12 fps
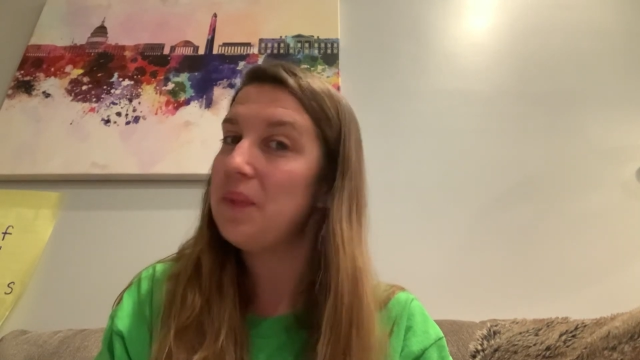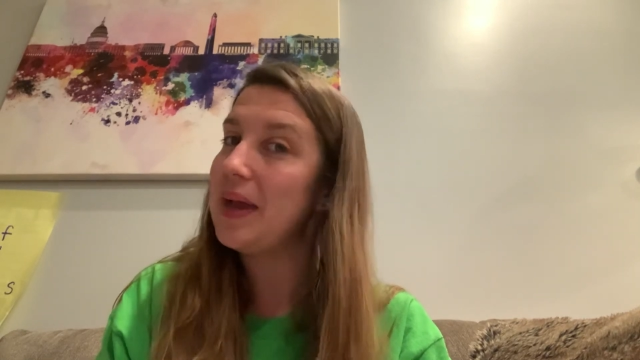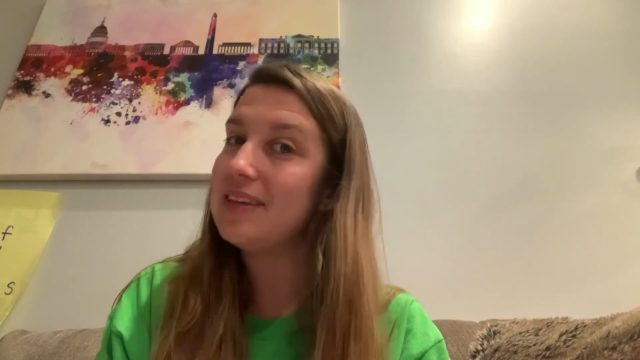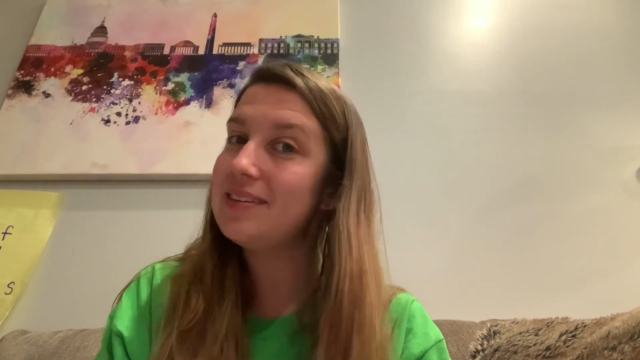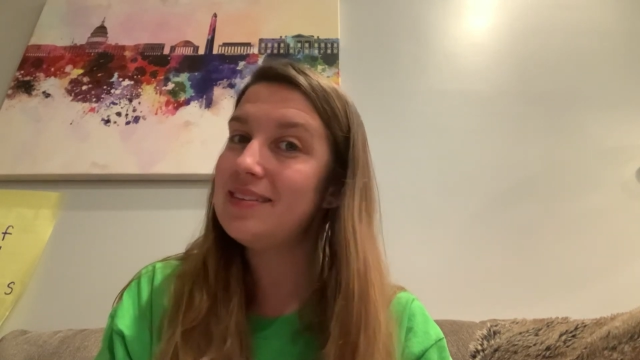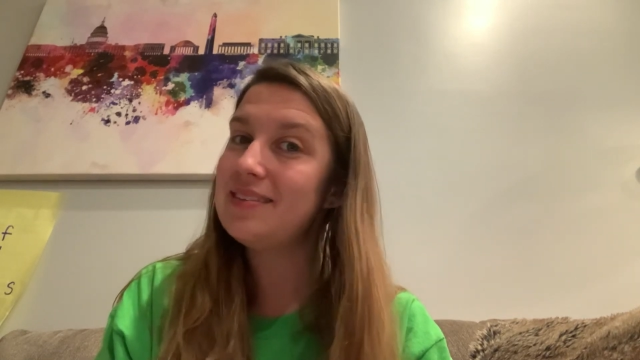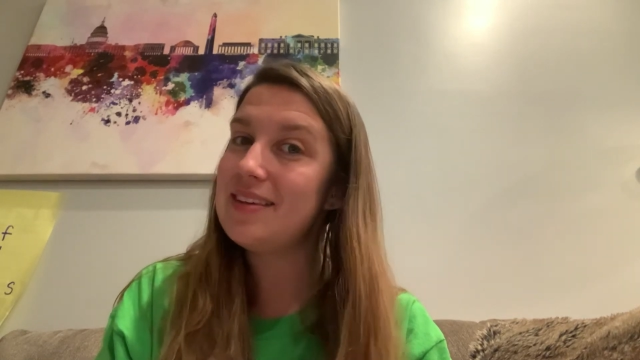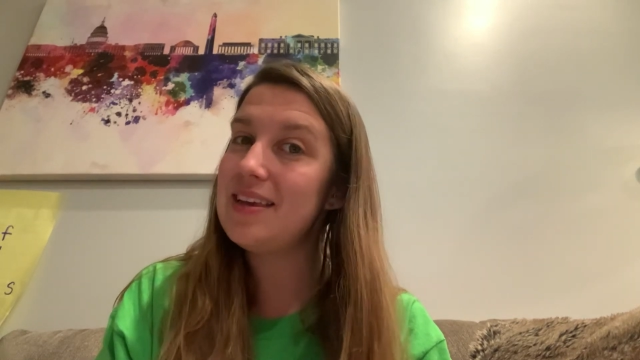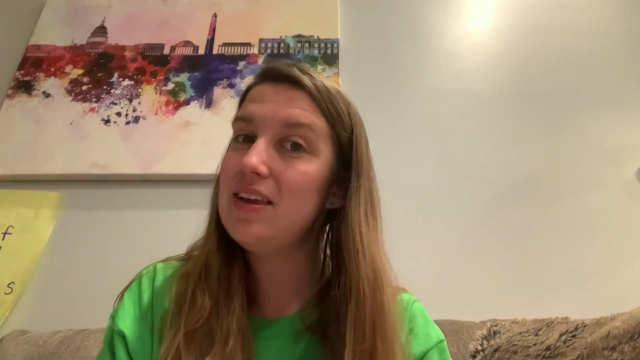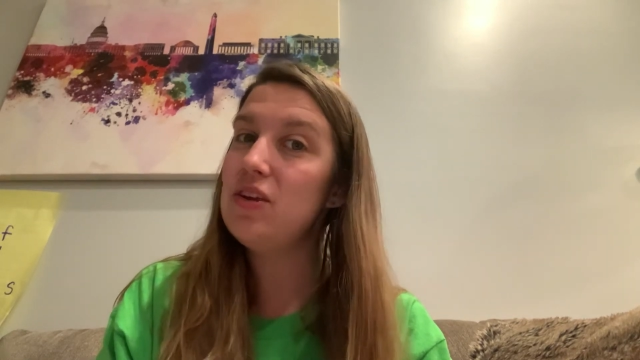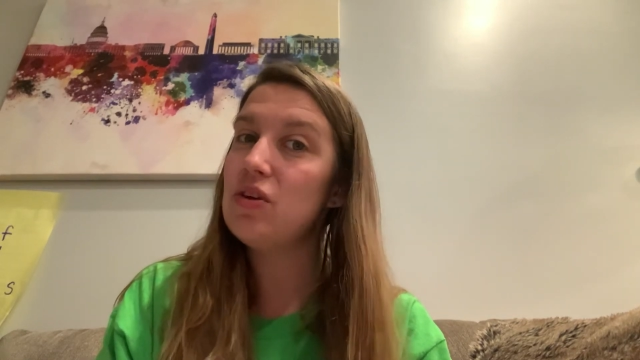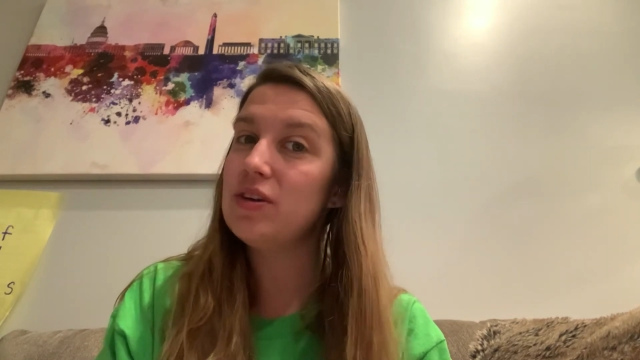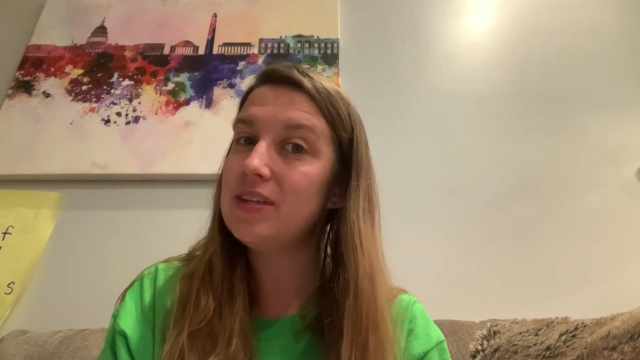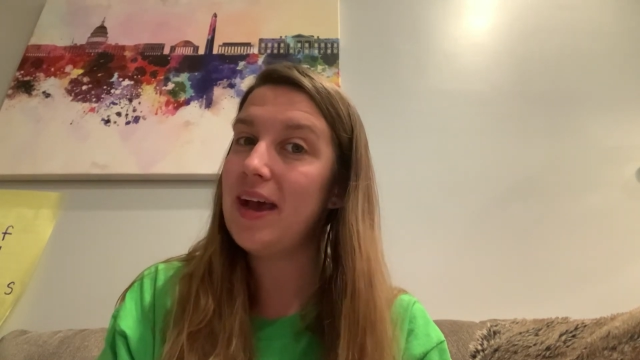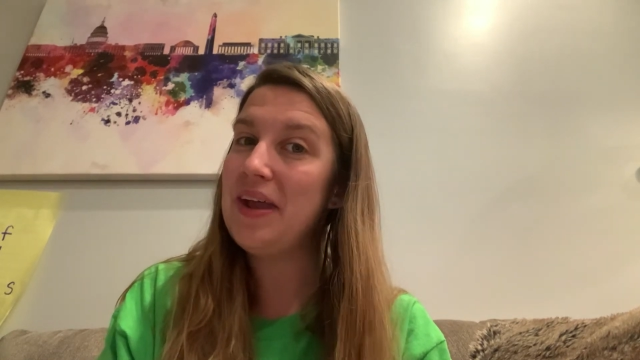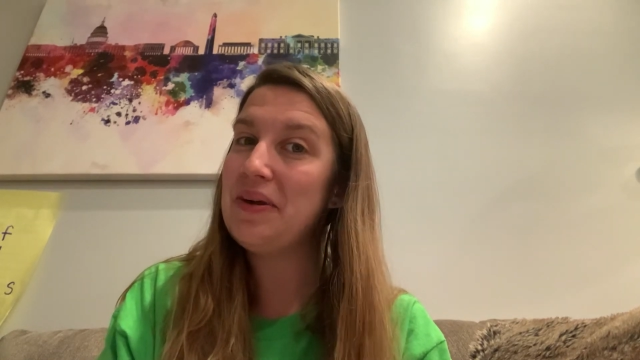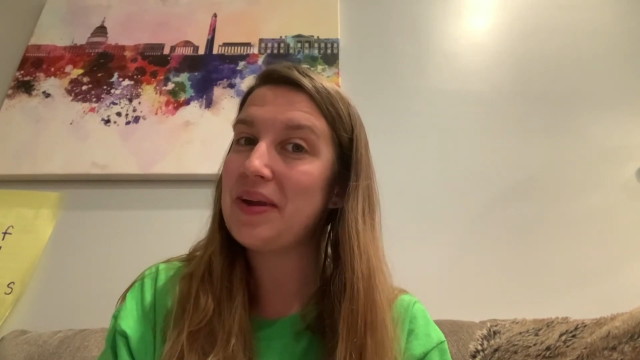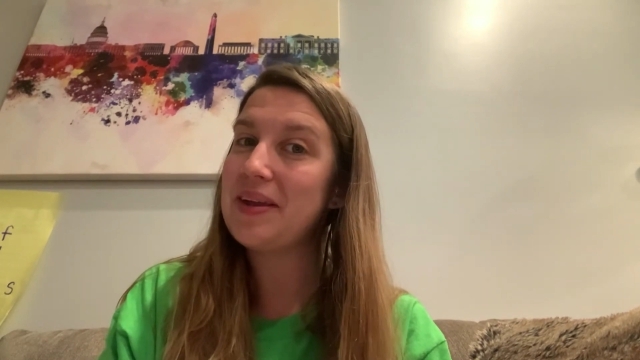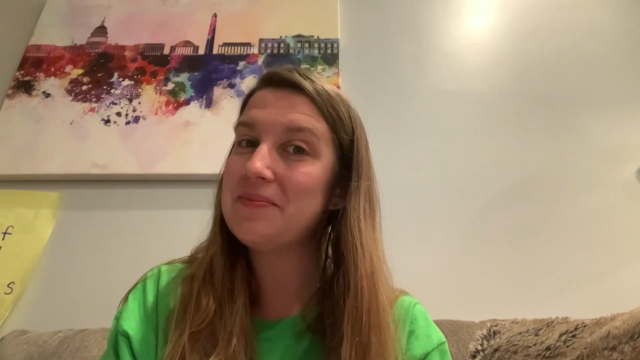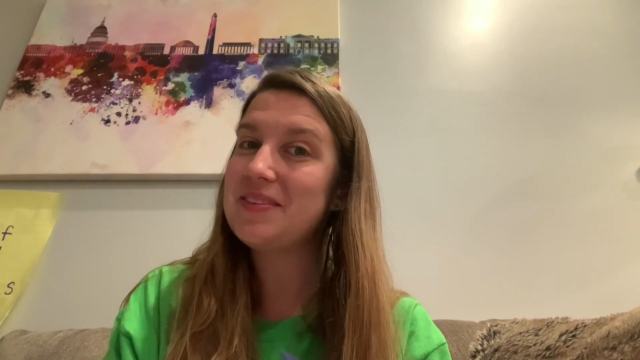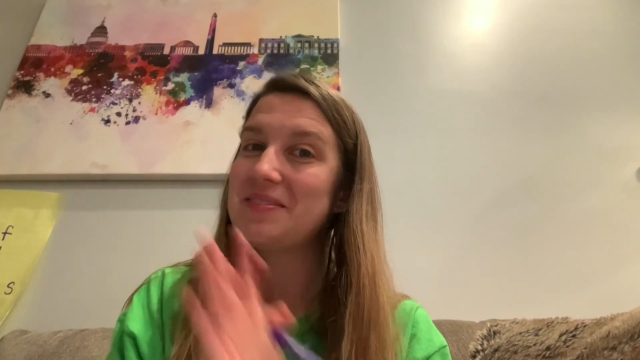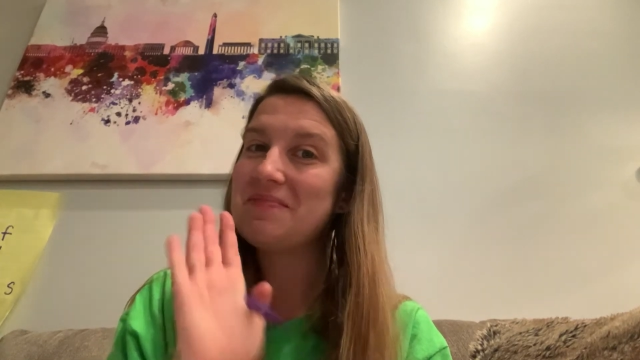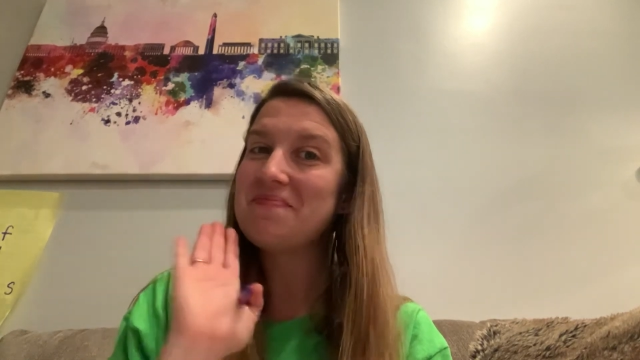wait to see your diagrams.